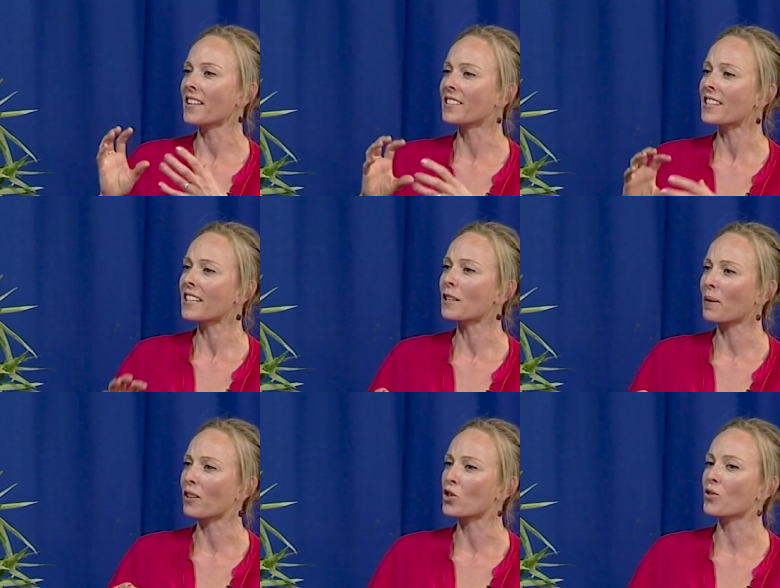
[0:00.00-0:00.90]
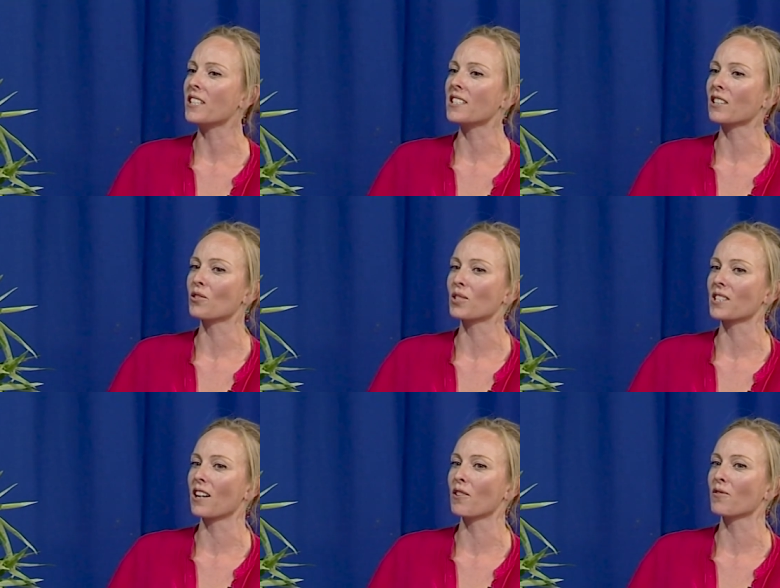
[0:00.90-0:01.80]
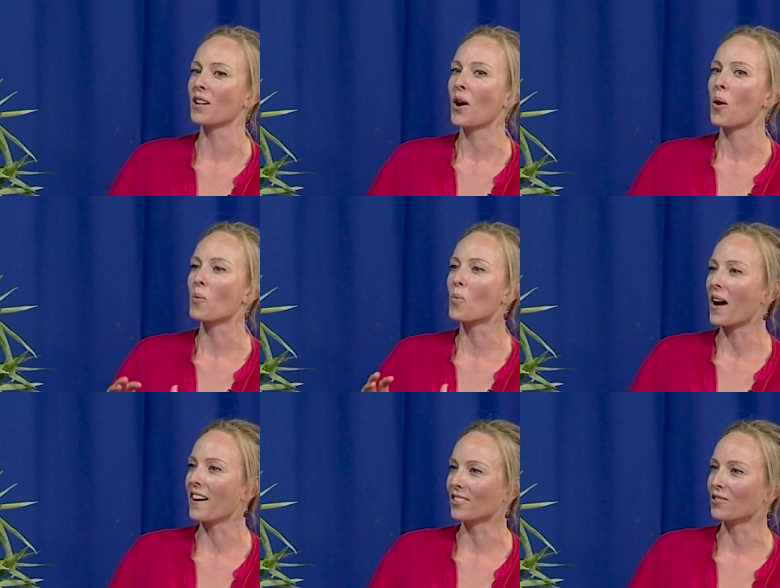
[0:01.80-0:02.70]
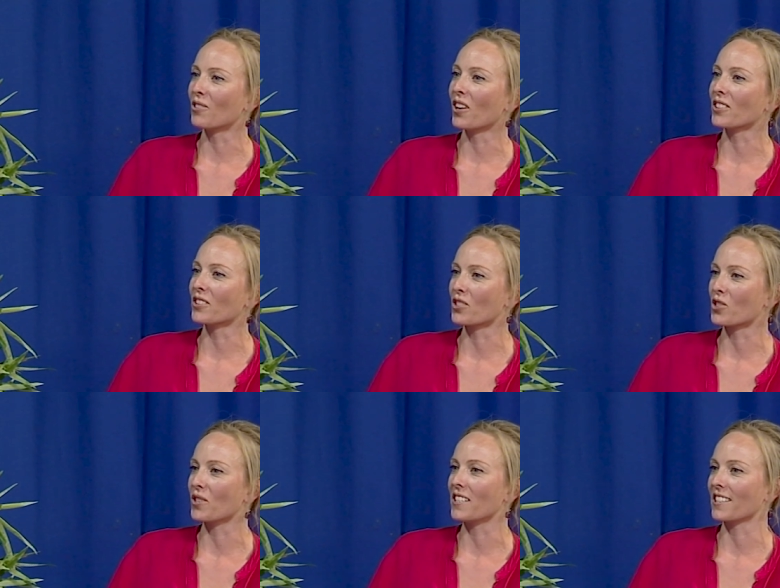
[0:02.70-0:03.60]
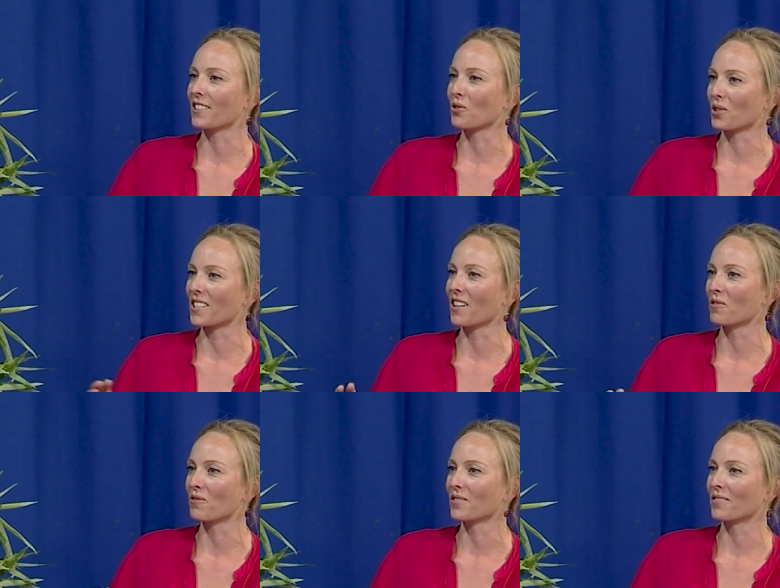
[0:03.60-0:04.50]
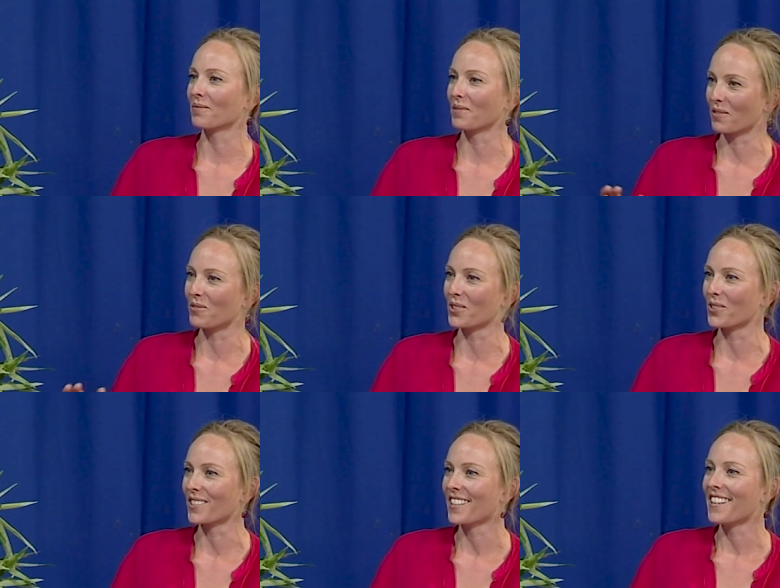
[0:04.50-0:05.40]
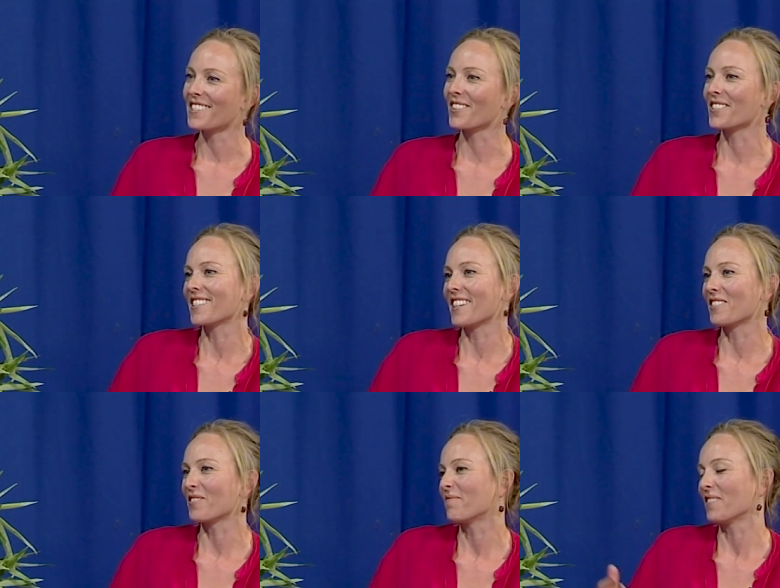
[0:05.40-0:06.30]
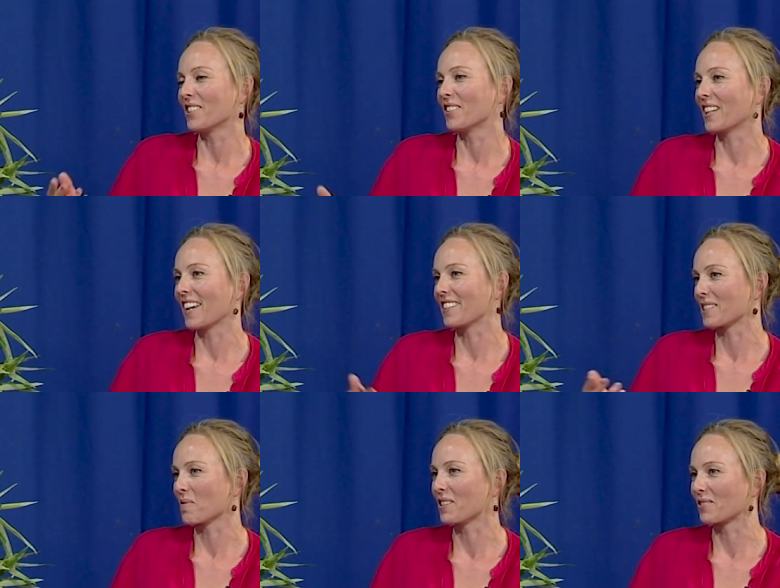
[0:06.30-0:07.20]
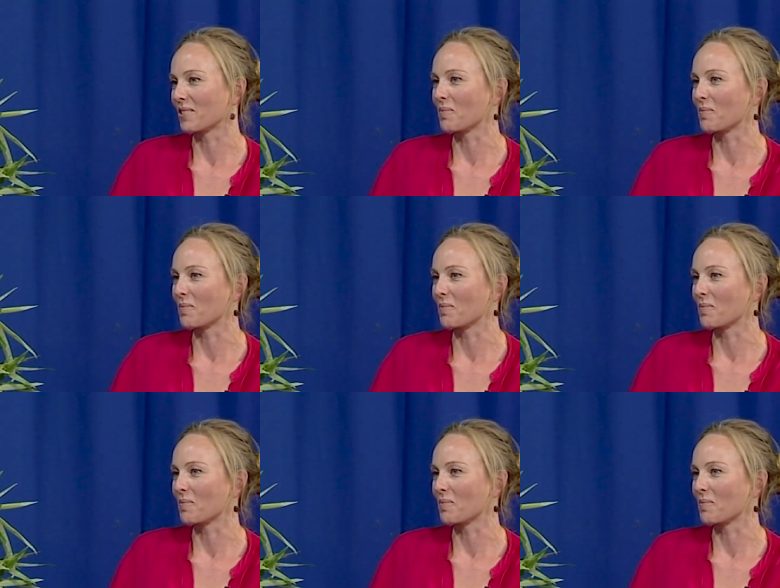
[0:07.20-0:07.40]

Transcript: and think about treating yourself well rather than treating yourself with food. So instead of, you know, getting some ice